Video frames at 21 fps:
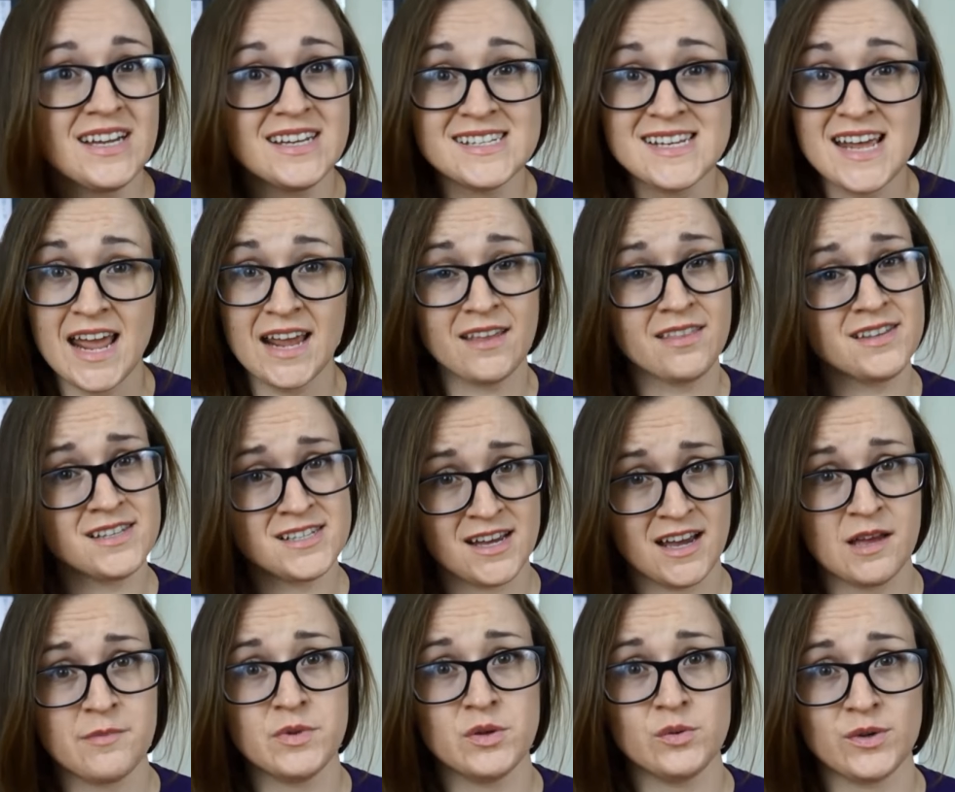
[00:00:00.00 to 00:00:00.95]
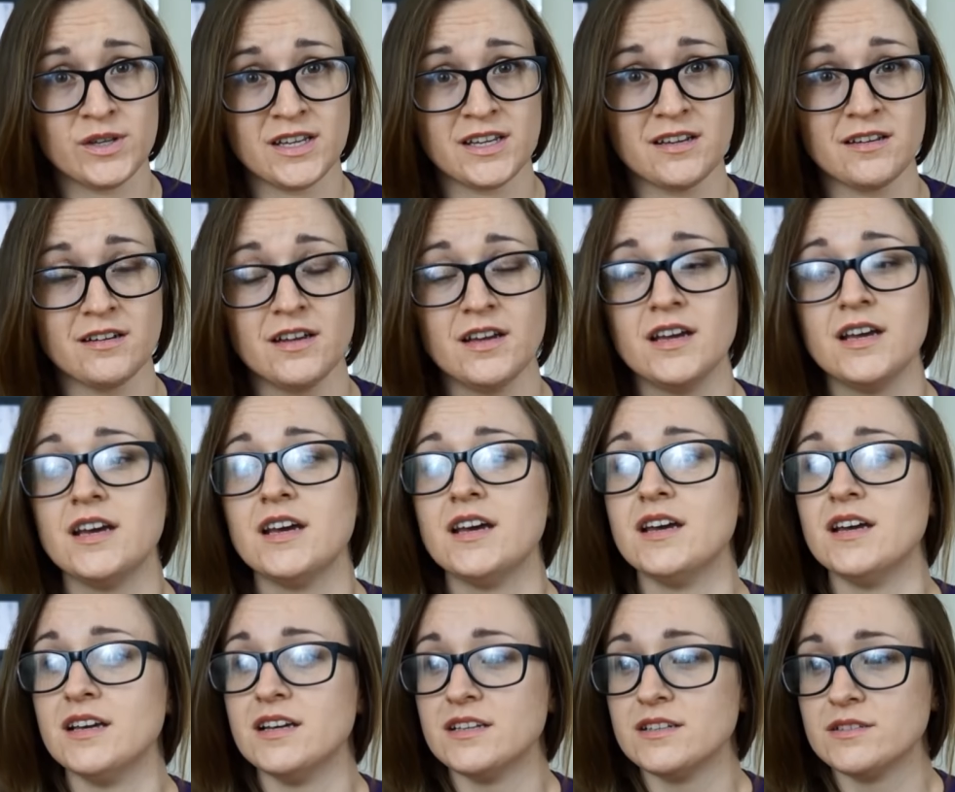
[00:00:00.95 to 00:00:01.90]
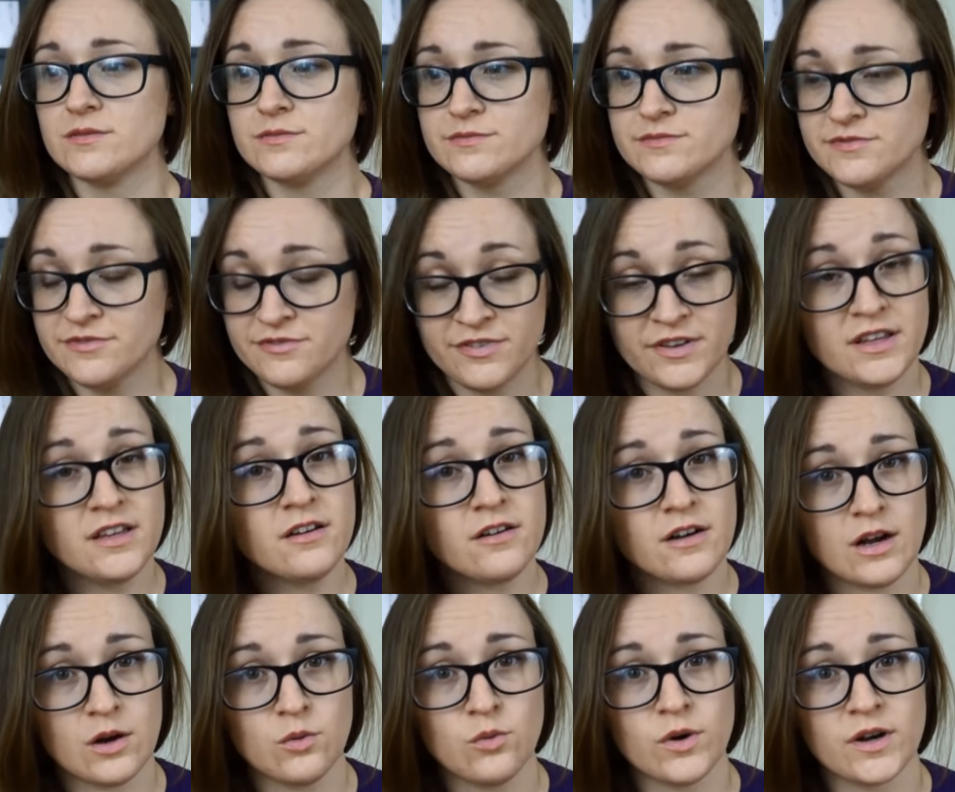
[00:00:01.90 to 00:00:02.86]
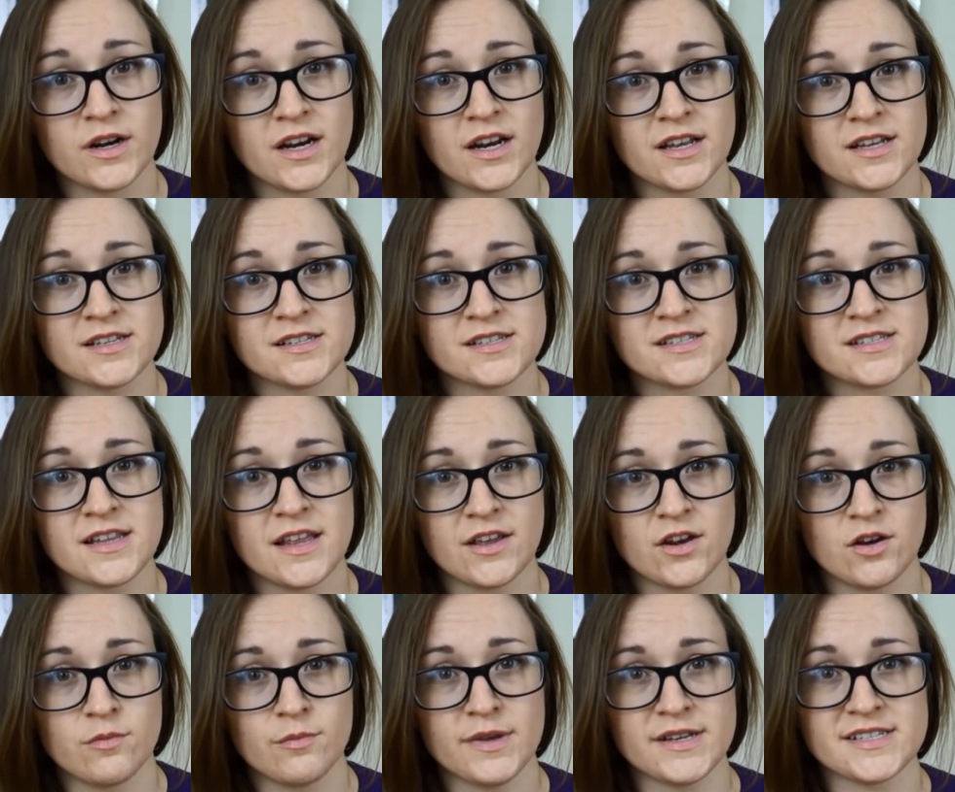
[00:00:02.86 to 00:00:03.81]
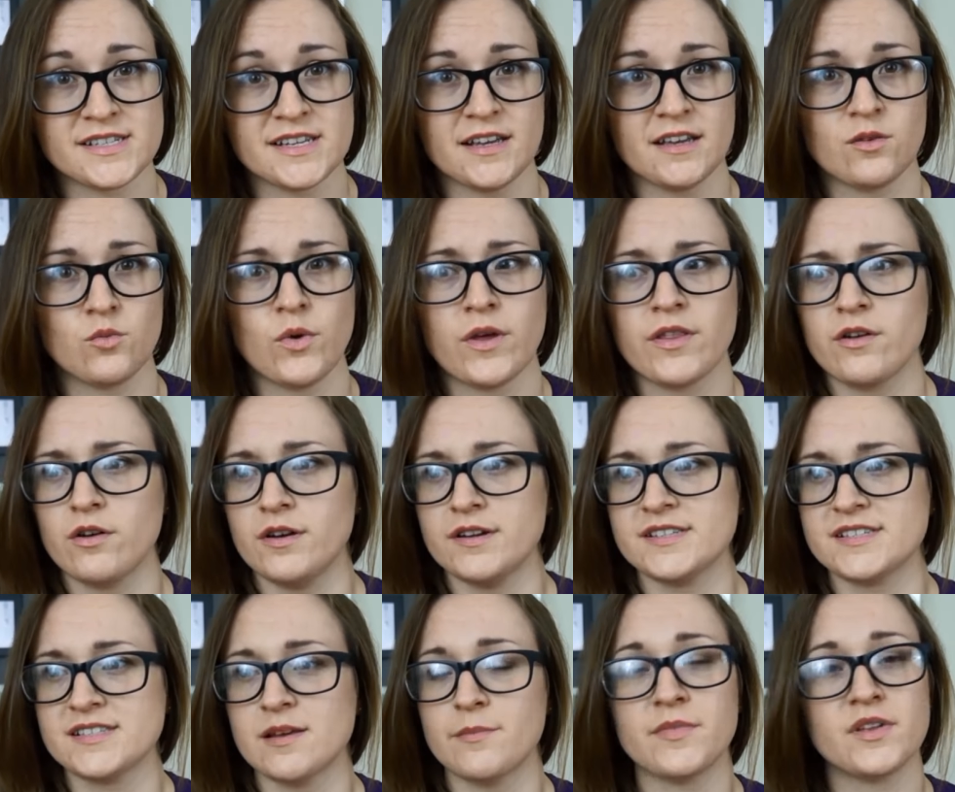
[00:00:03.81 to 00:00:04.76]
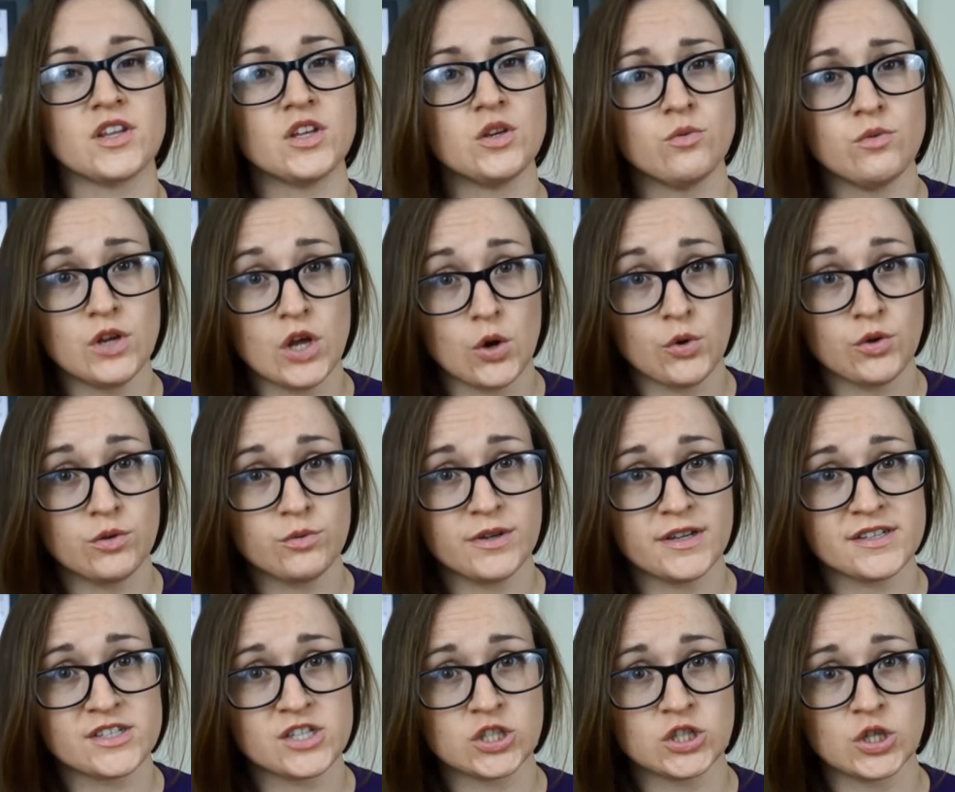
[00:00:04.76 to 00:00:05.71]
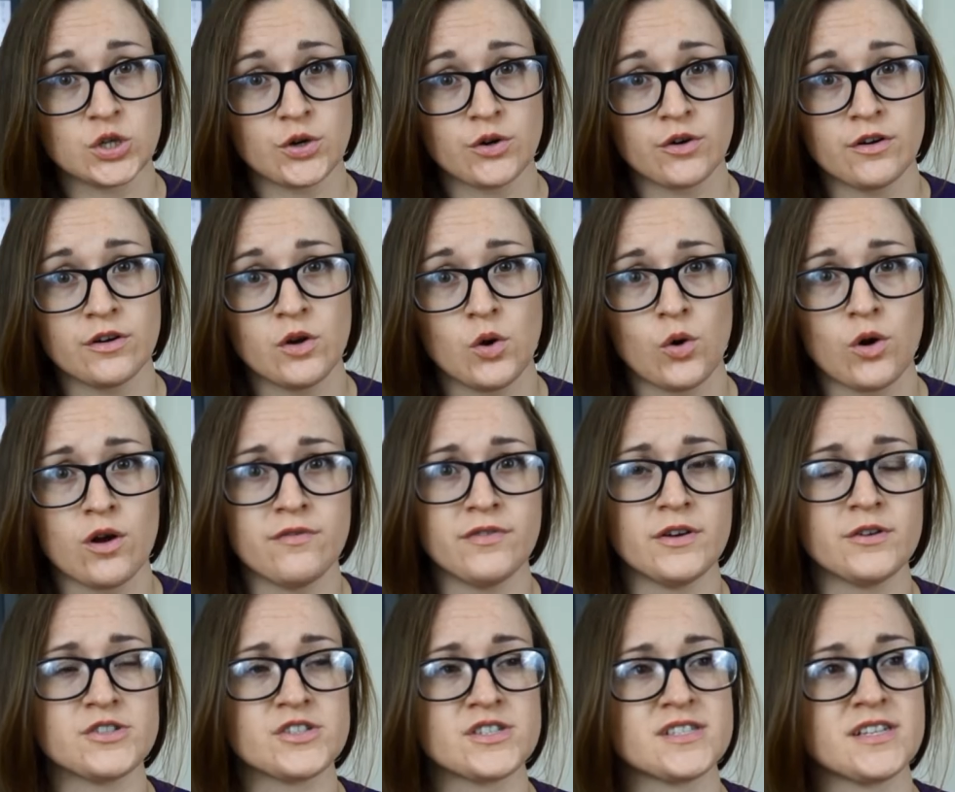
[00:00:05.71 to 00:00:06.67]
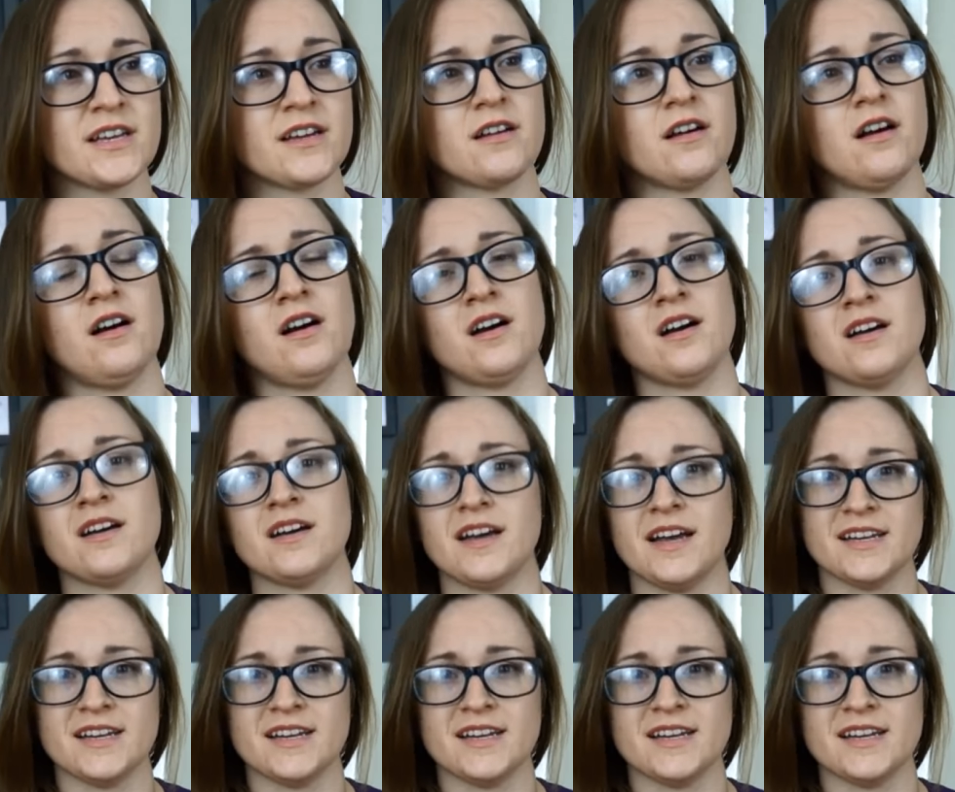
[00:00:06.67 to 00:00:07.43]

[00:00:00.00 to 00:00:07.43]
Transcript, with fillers: take the time you need, figure out what it is that you're missing, whether it's something you know you need to learn, or if you're just like, oh,